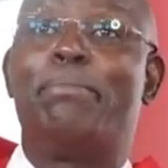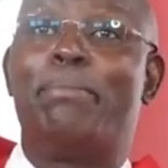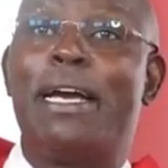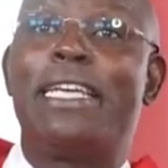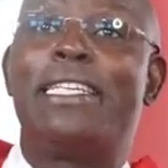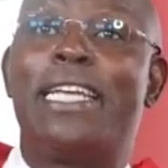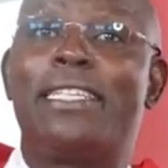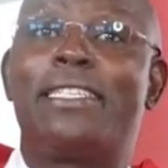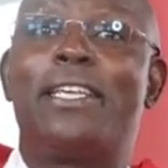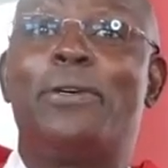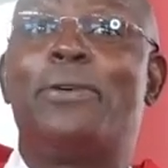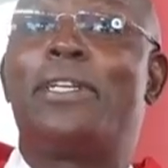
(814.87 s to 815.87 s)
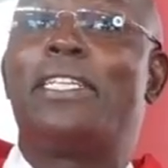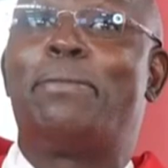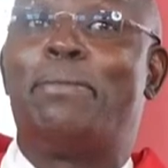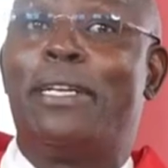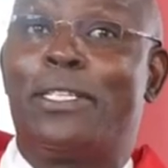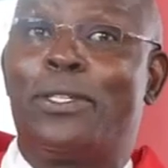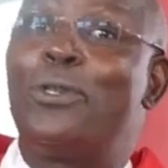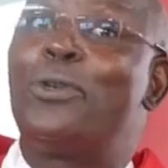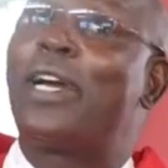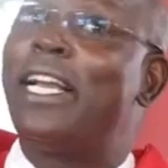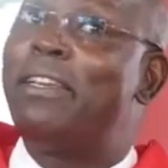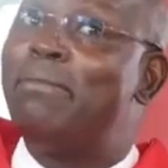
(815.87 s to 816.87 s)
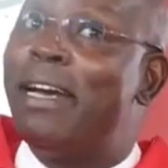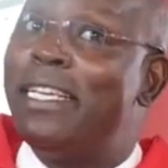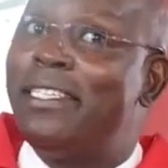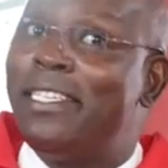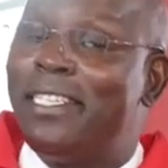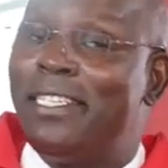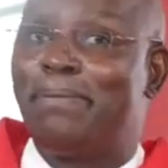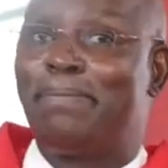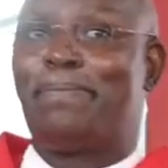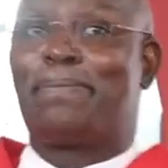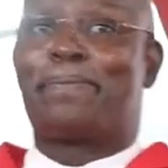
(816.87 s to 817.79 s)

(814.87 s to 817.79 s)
minus the Holy Spirit. So you can imagine